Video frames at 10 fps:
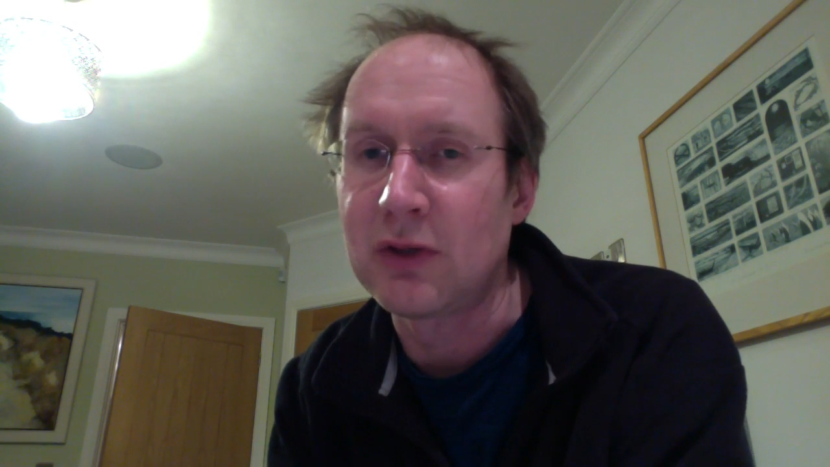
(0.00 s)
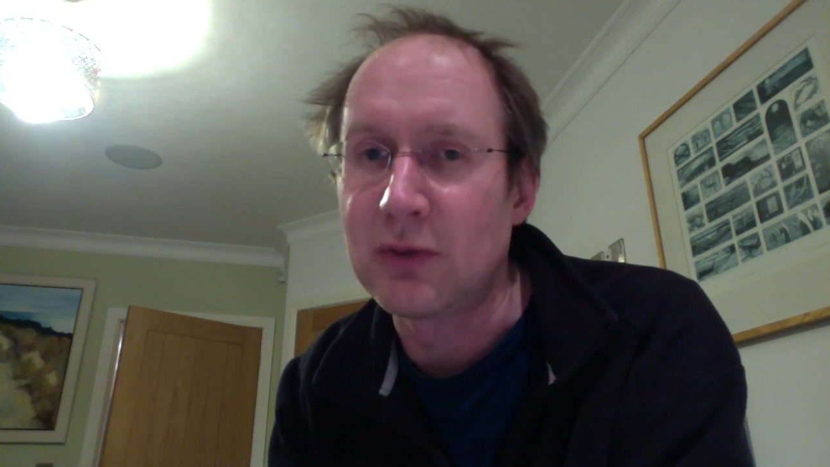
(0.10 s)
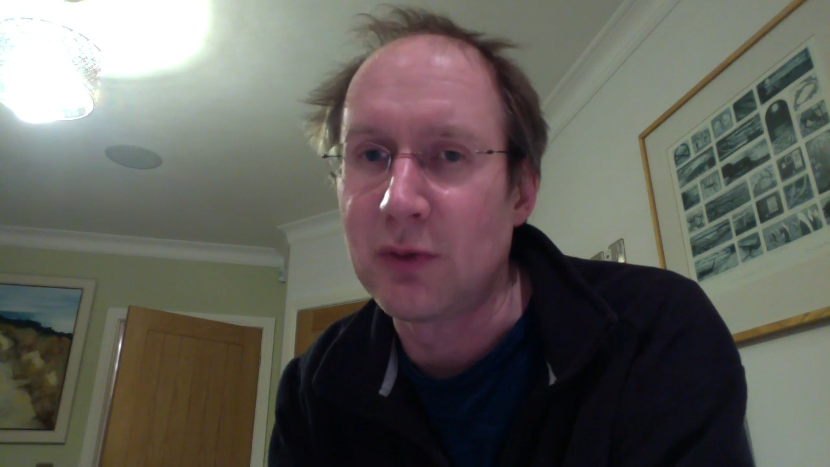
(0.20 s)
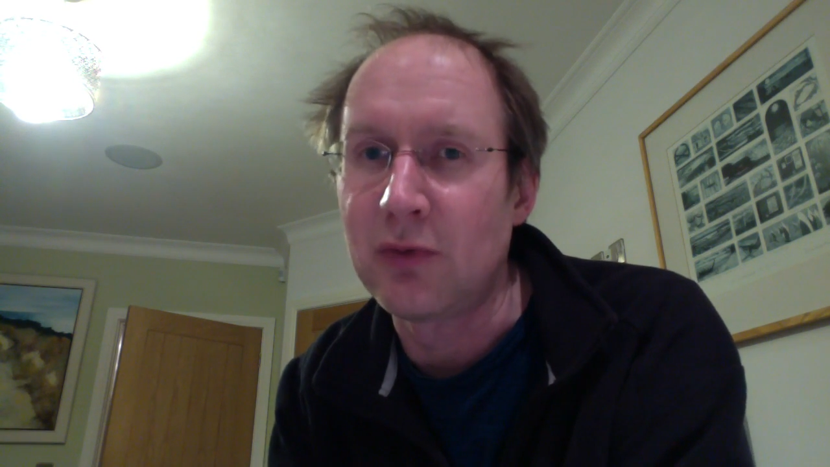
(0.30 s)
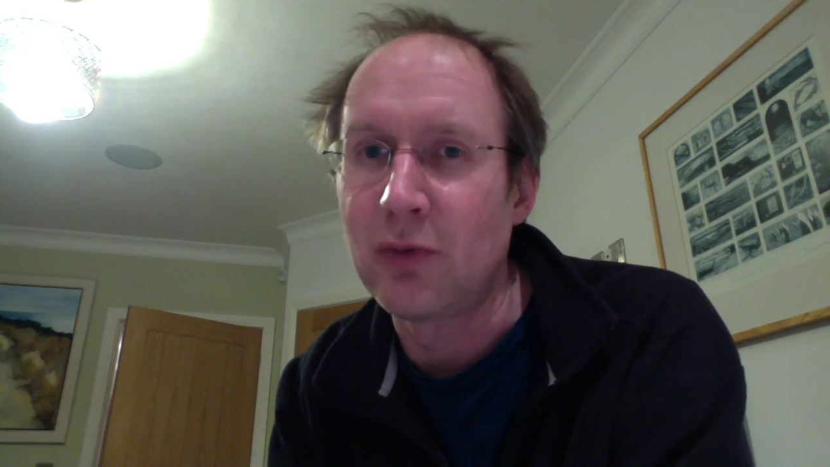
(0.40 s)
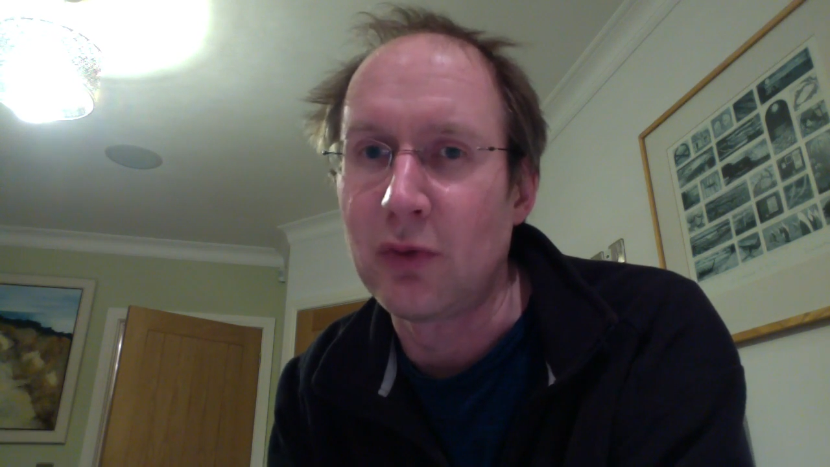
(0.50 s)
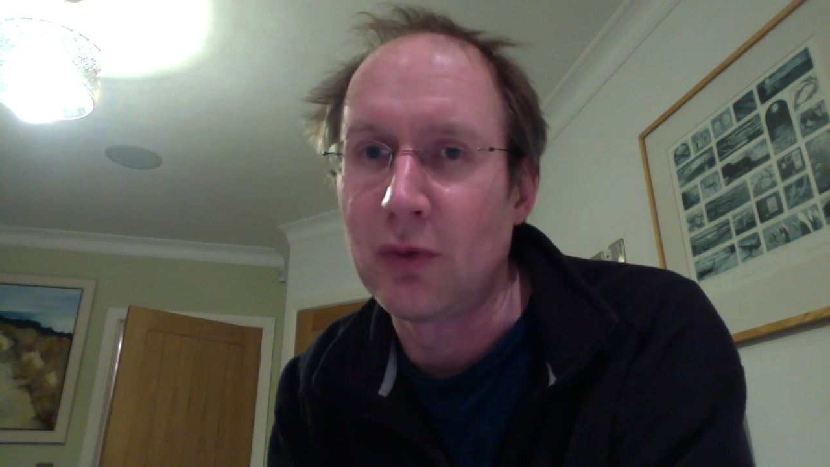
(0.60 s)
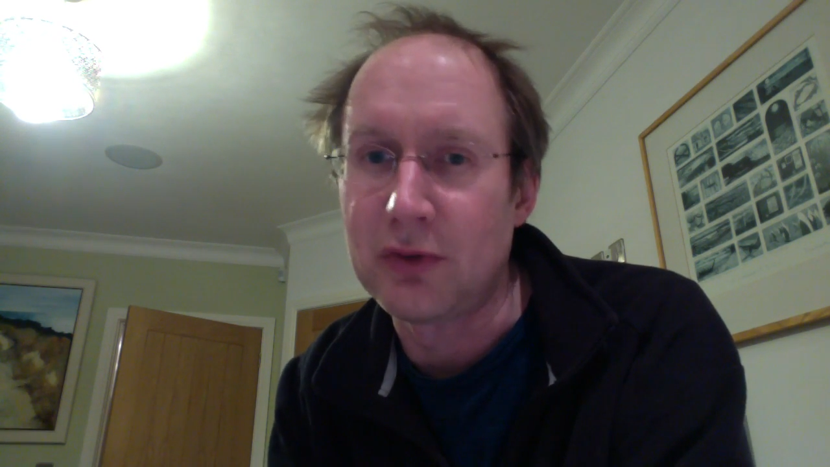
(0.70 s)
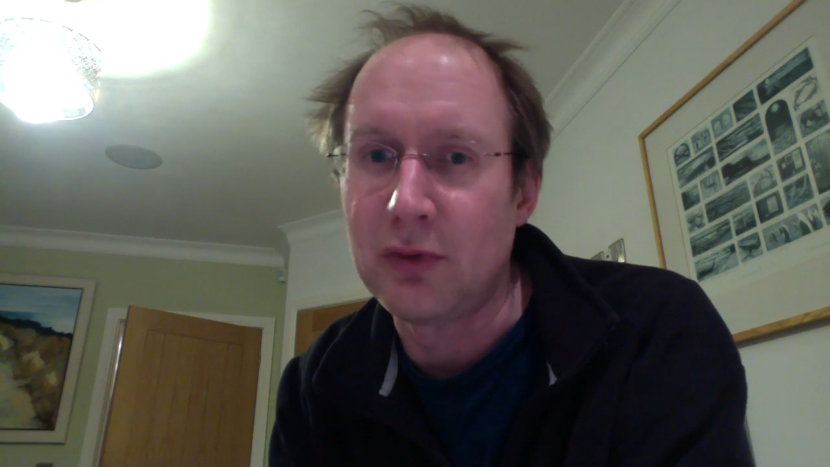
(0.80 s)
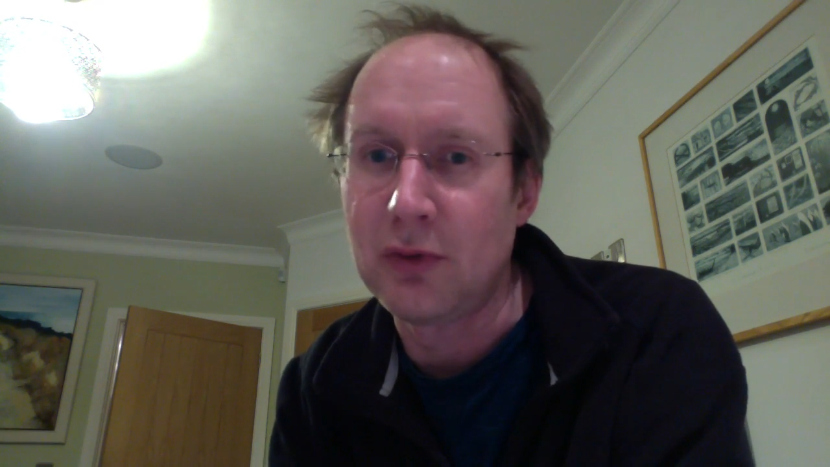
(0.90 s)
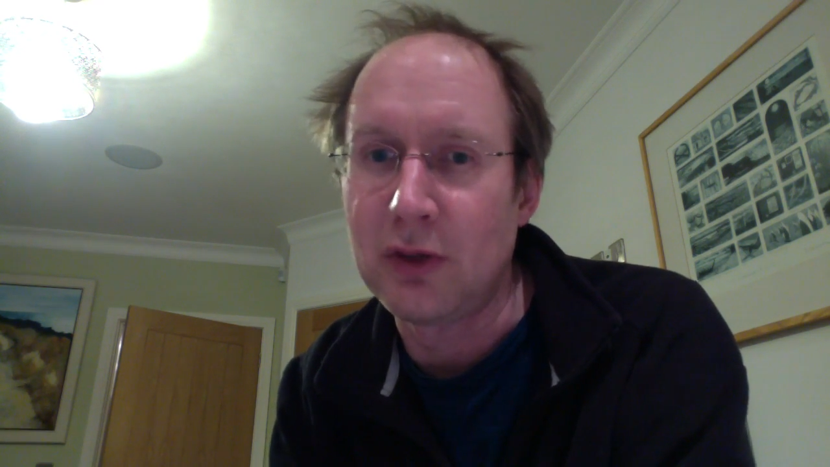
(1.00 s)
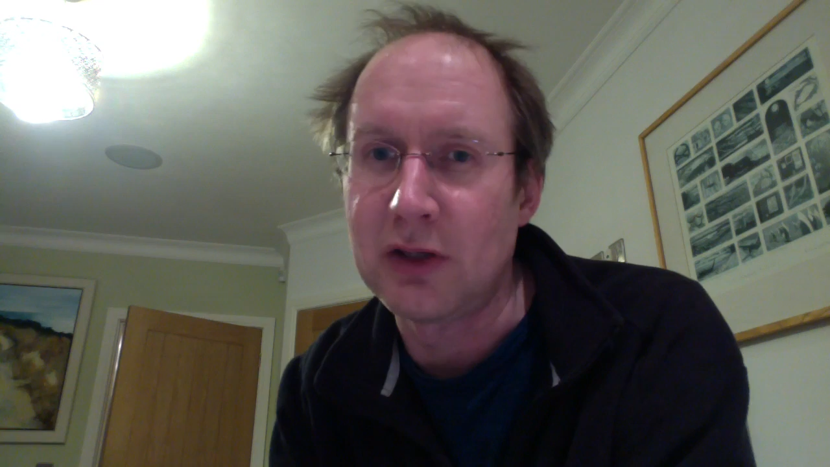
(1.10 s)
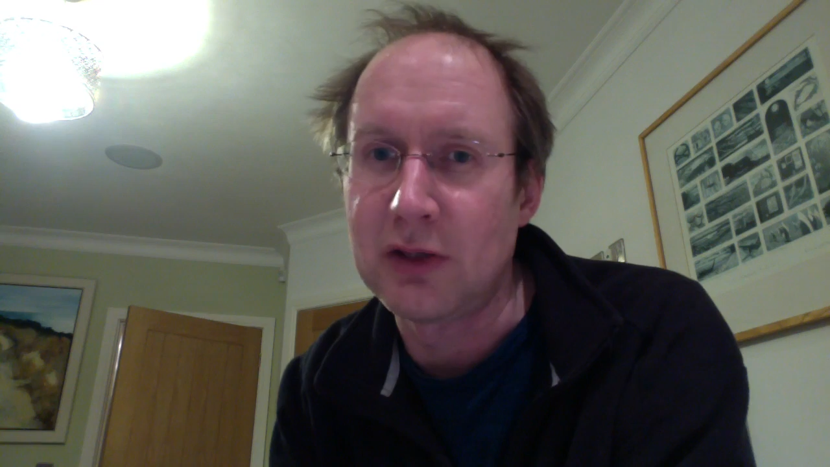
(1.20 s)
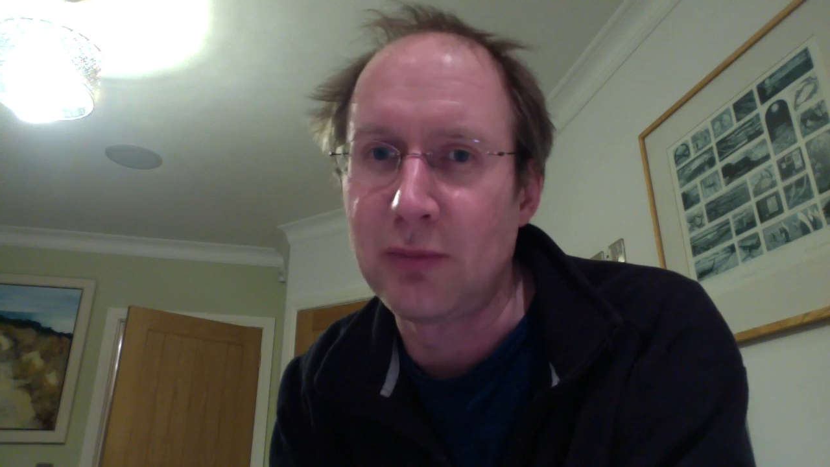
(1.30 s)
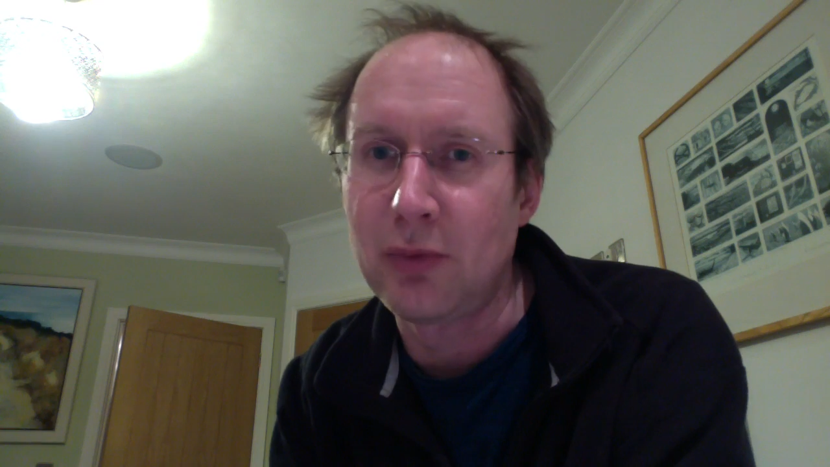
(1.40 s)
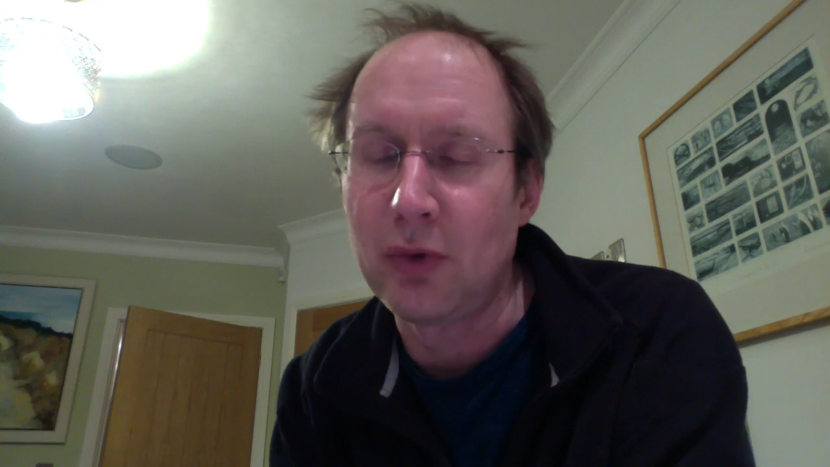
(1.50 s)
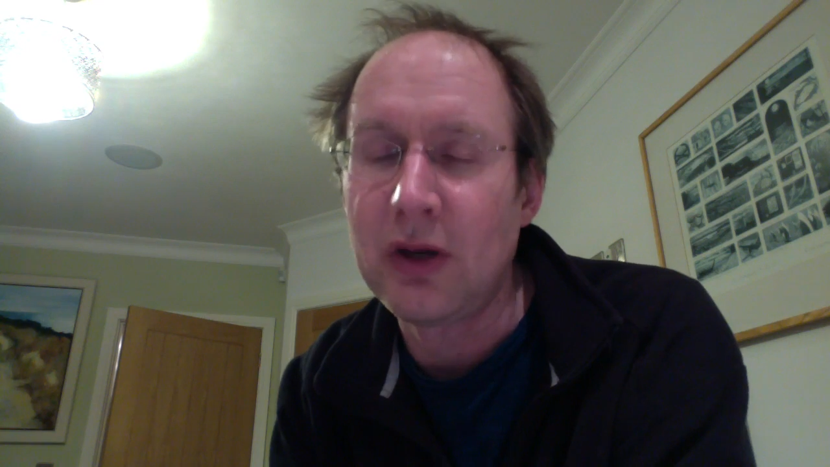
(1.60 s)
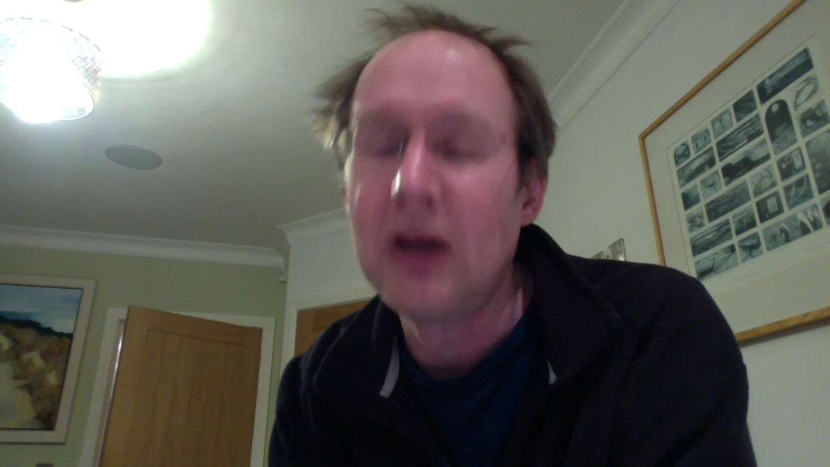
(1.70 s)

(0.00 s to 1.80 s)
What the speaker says: 24-year-olds who get employed.